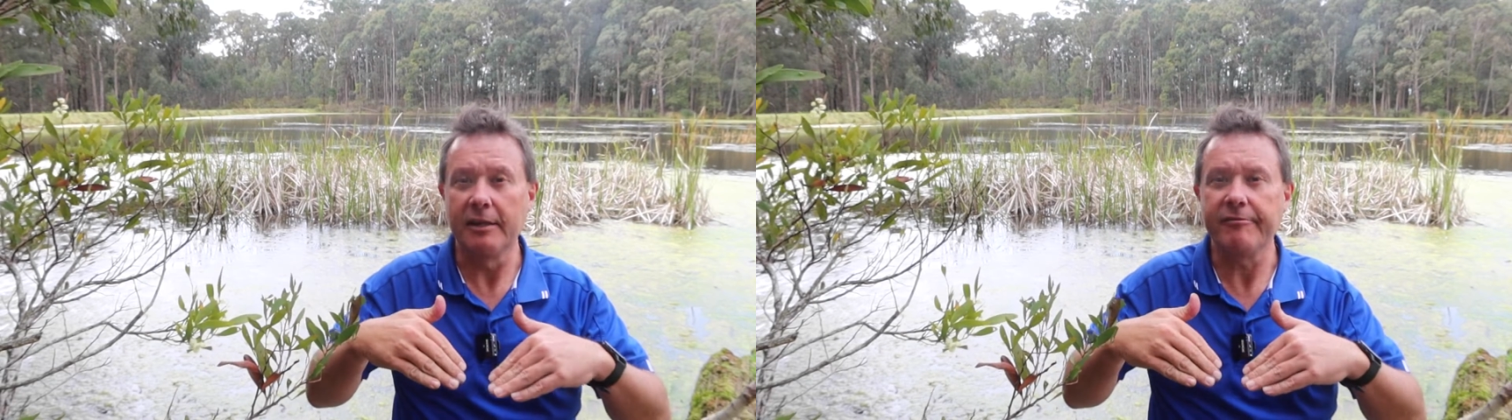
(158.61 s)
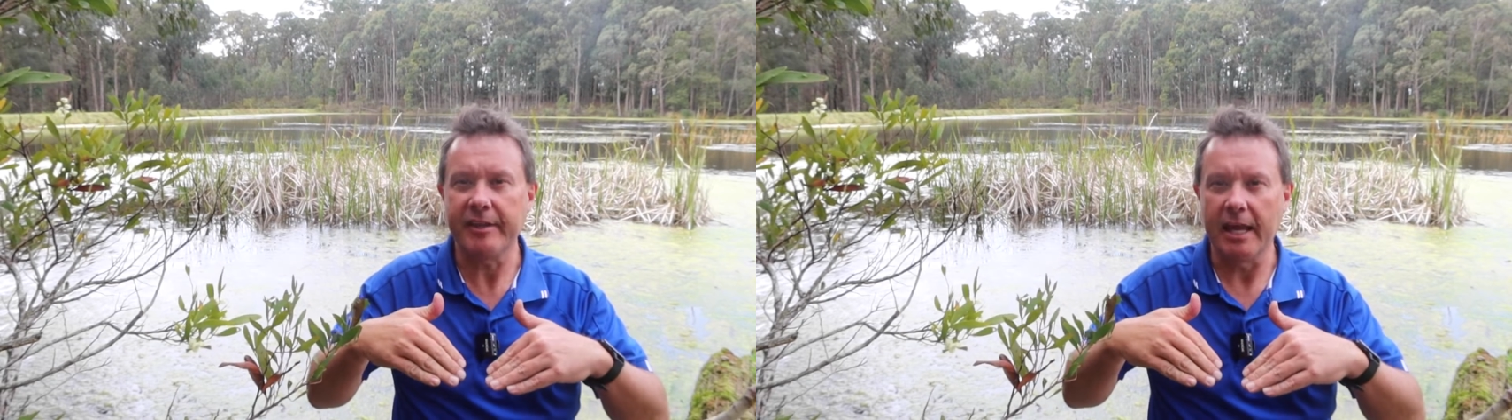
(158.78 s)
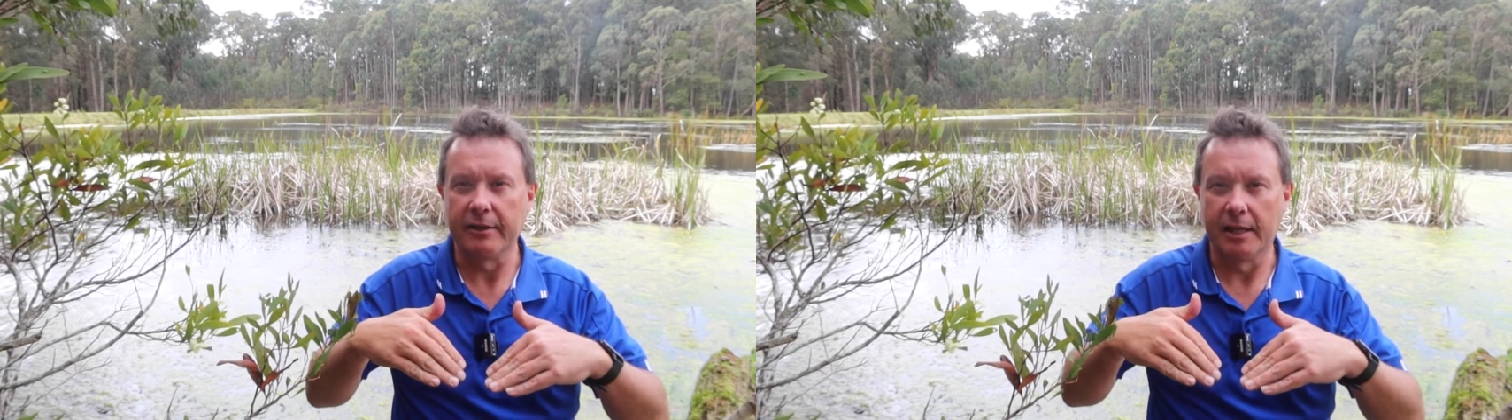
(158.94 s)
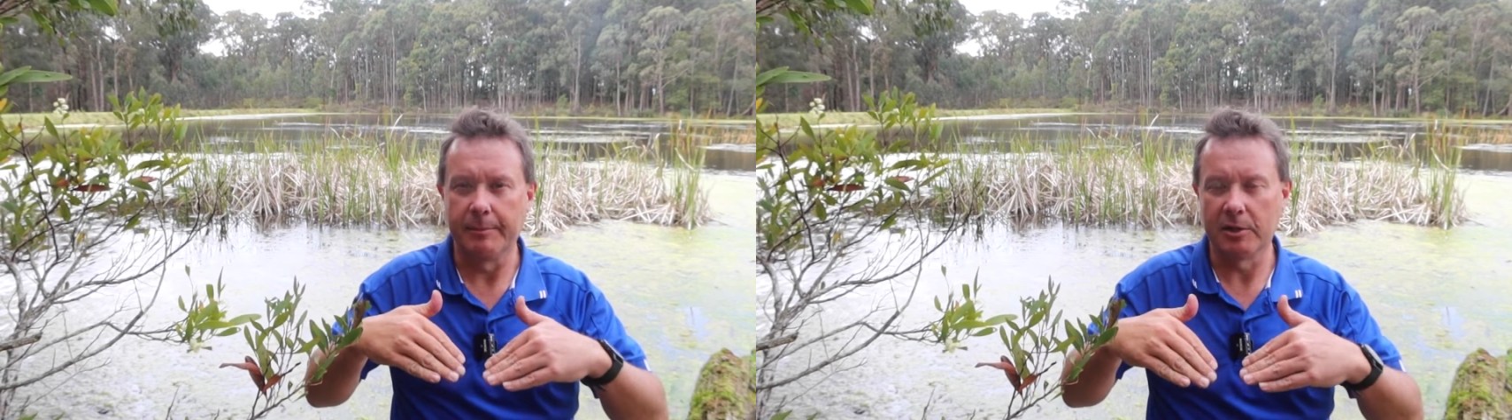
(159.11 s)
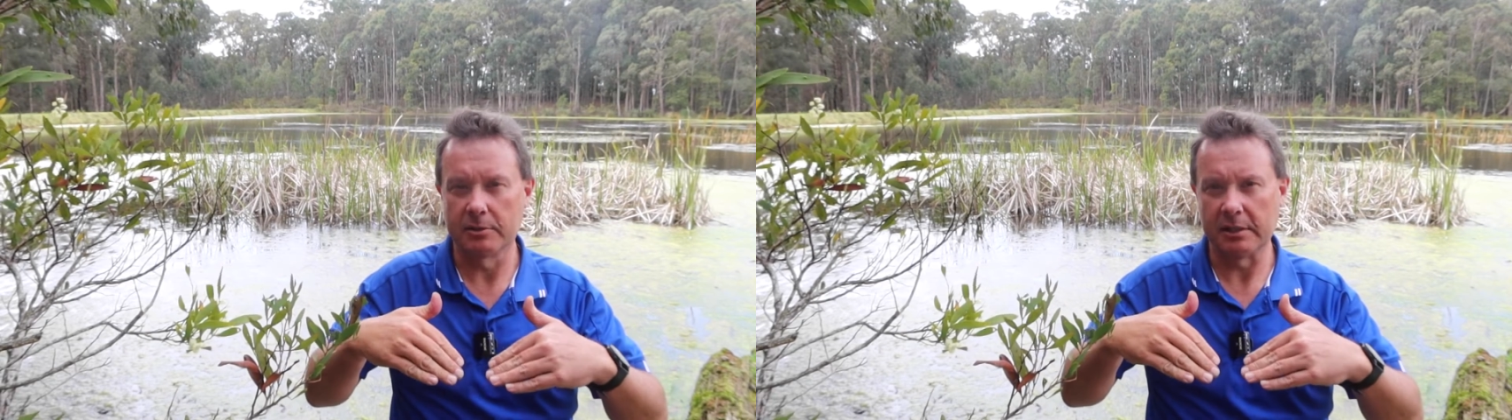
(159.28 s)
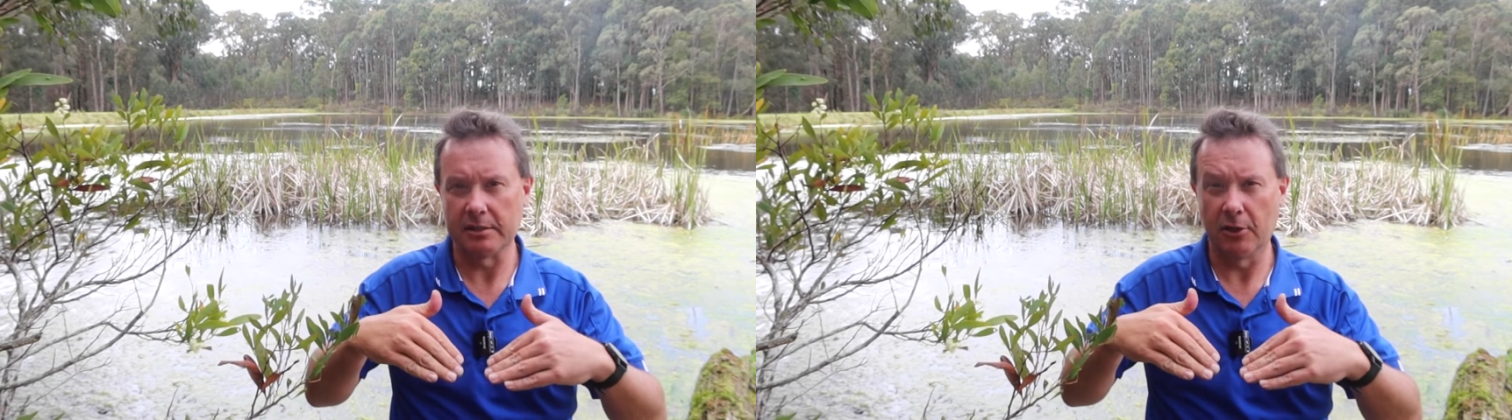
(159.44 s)
live down there
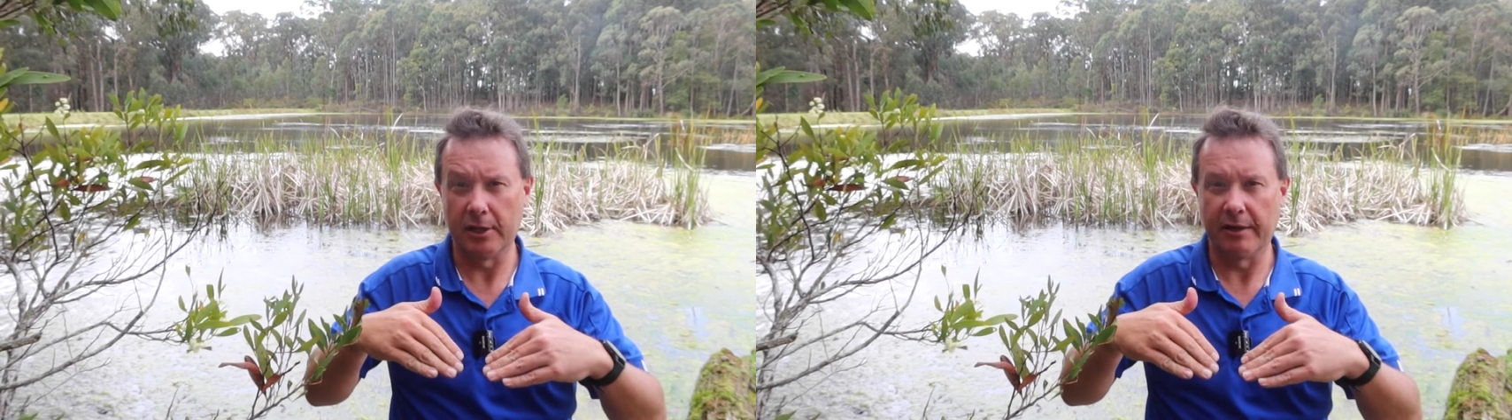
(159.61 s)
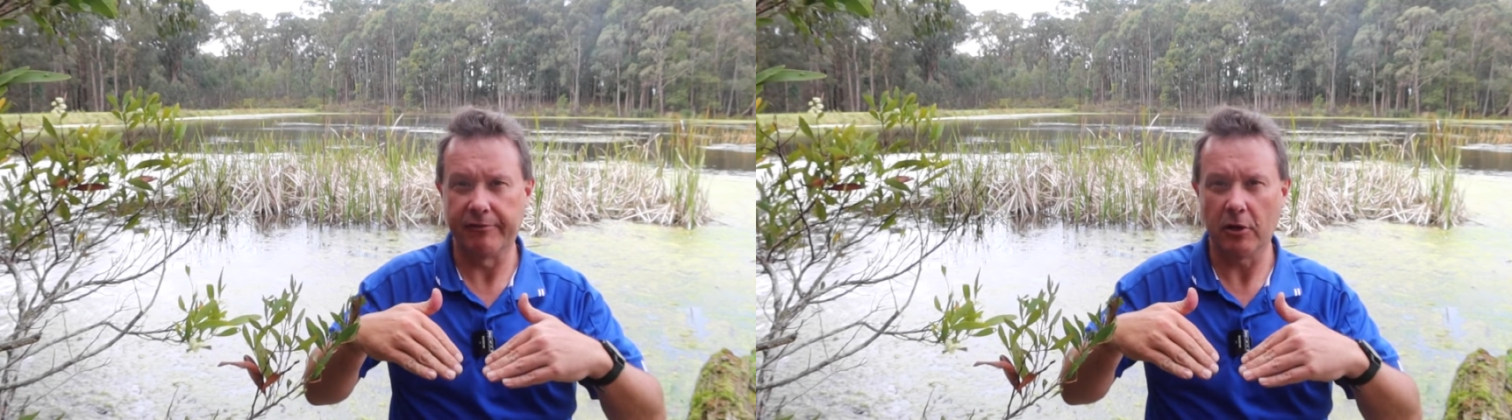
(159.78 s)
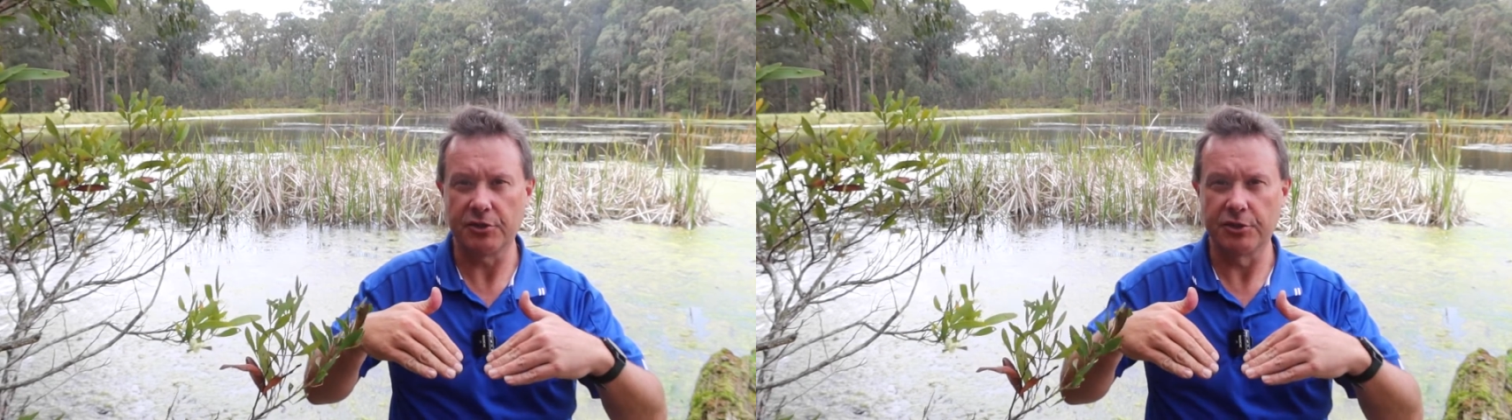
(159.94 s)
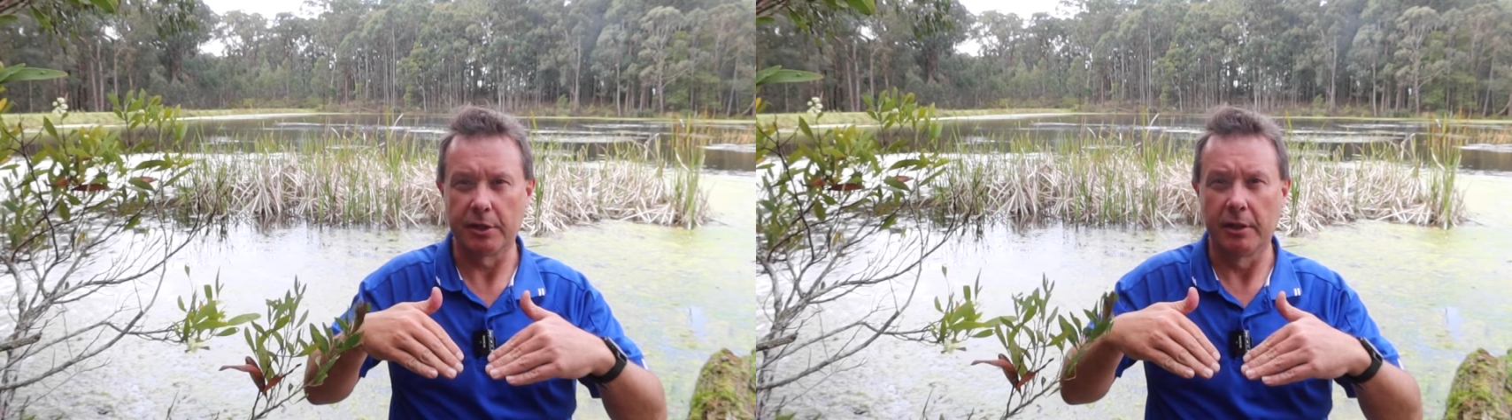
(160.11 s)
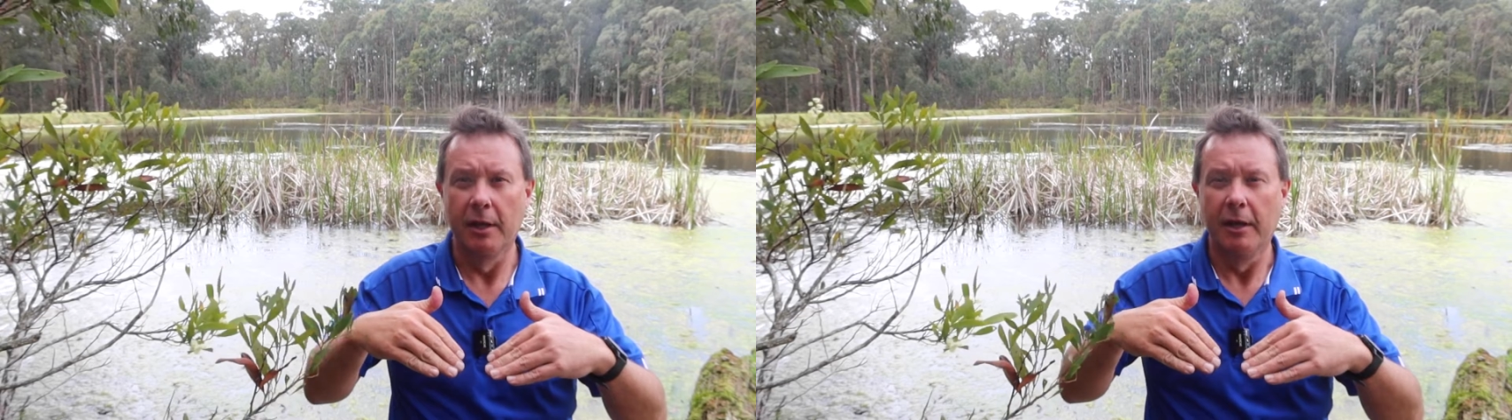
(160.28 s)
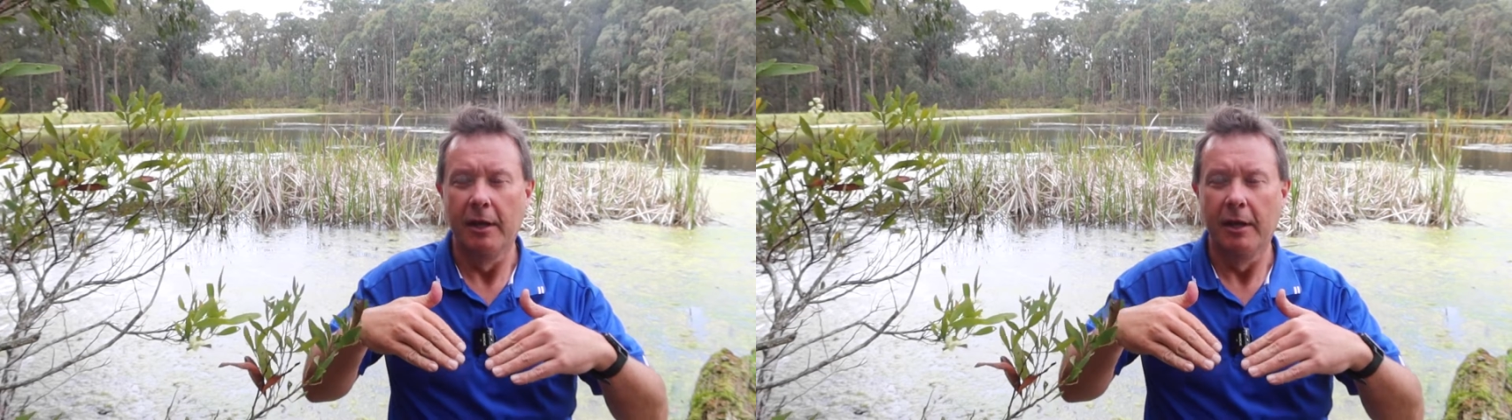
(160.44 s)
because there's not enough oxygen.